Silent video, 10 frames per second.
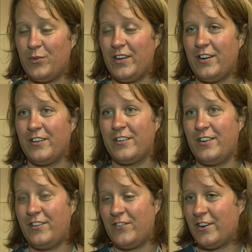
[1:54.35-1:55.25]
we are
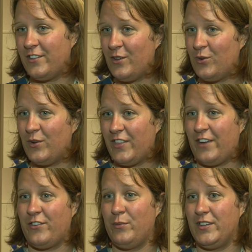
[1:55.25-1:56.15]
getting very low with
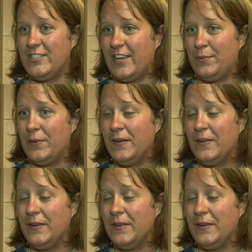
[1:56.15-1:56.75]
every blood type.